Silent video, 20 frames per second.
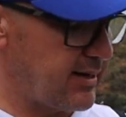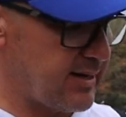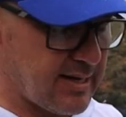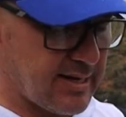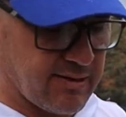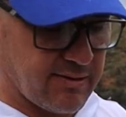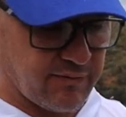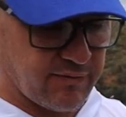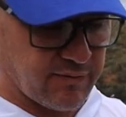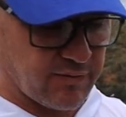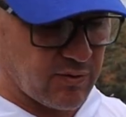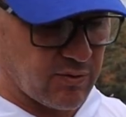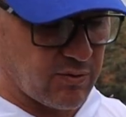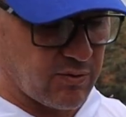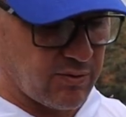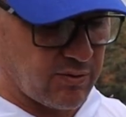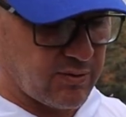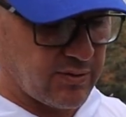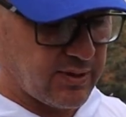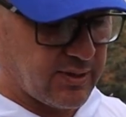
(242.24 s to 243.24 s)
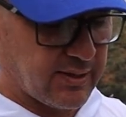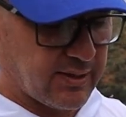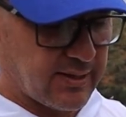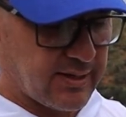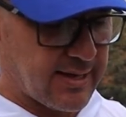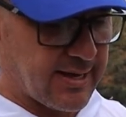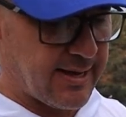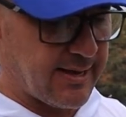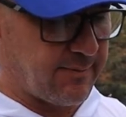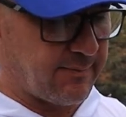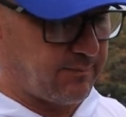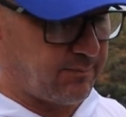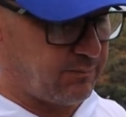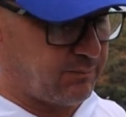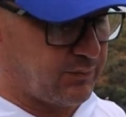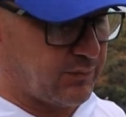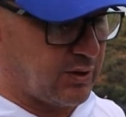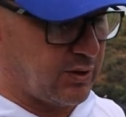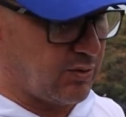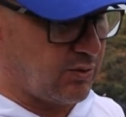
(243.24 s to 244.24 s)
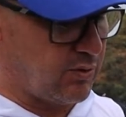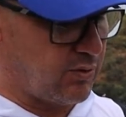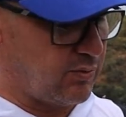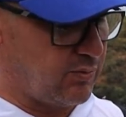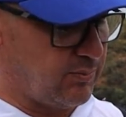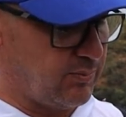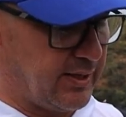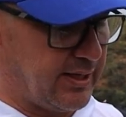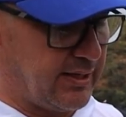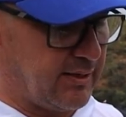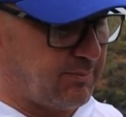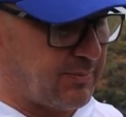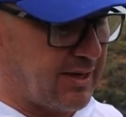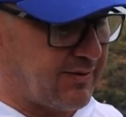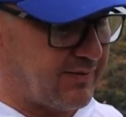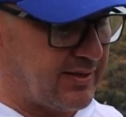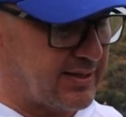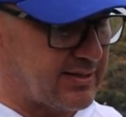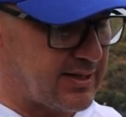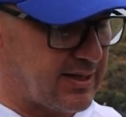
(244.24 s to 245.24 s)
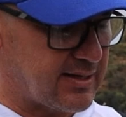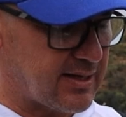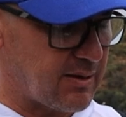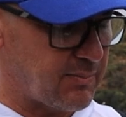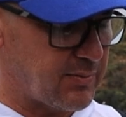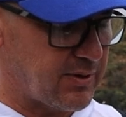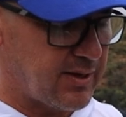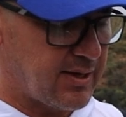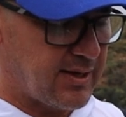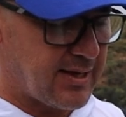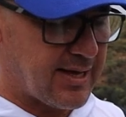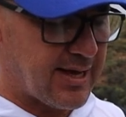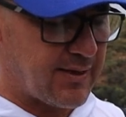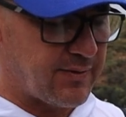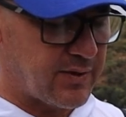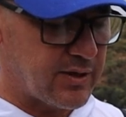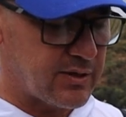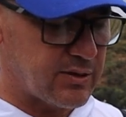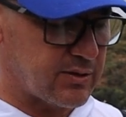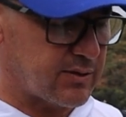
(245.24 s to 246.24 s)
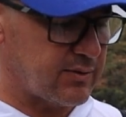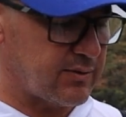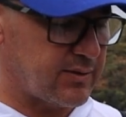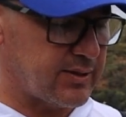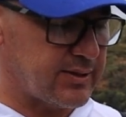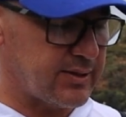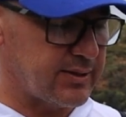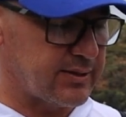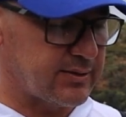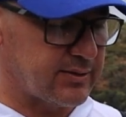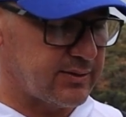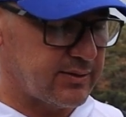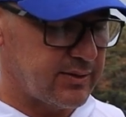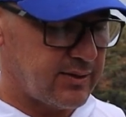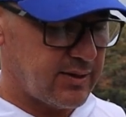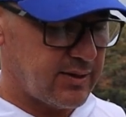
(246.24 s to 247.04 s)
line for your medium heavy setup. And this is